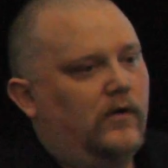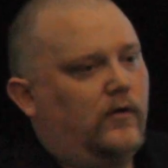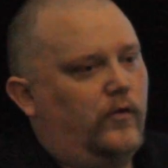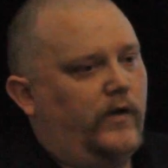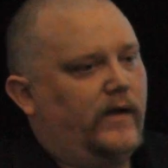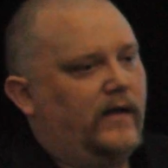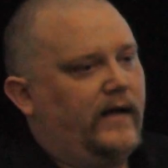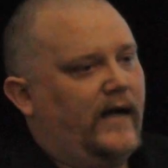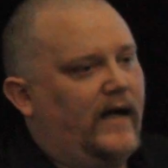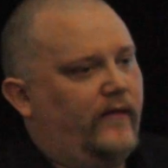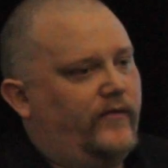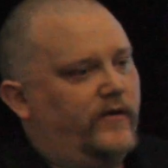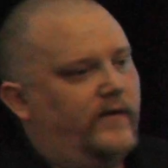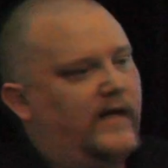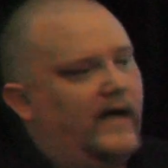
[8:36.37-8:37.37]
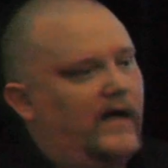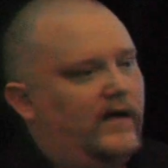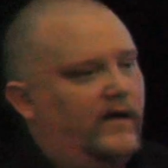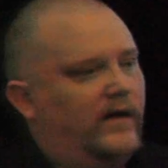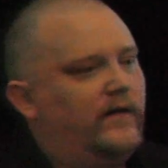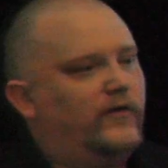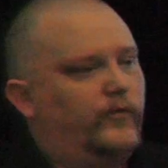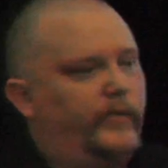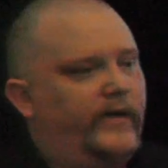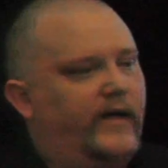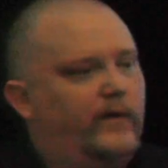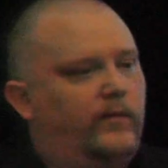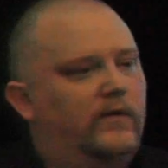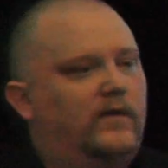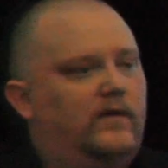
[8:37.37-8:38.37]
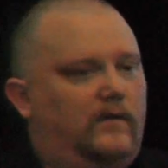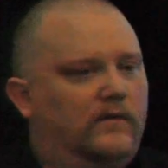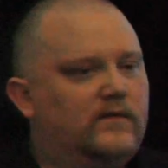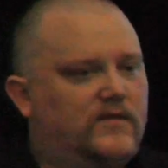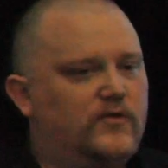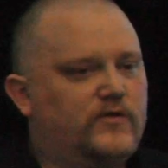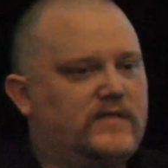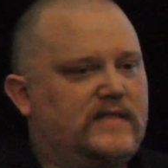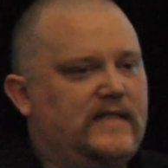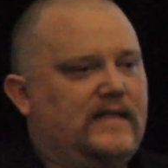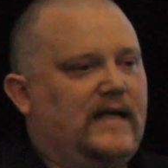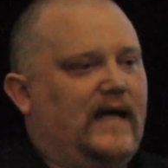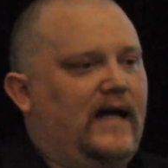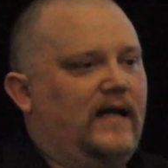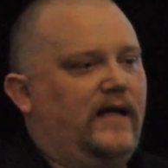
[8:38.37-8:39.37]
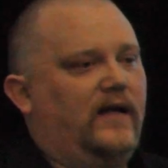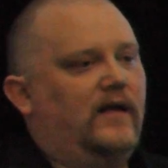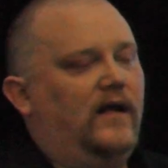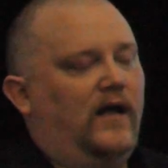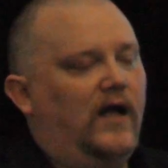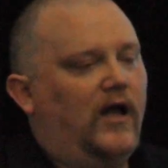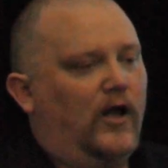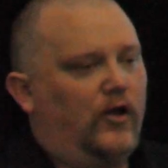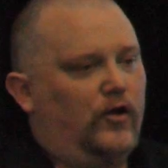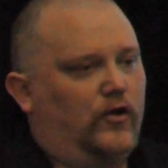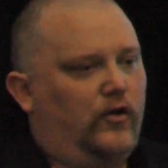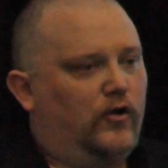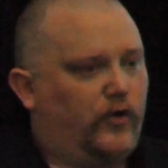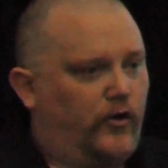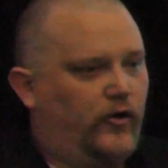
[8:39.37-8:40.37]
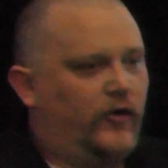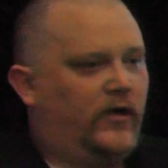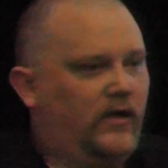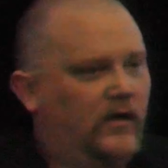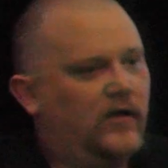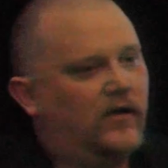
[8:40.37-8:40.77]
quickly after that, and they'll be able to see that and learn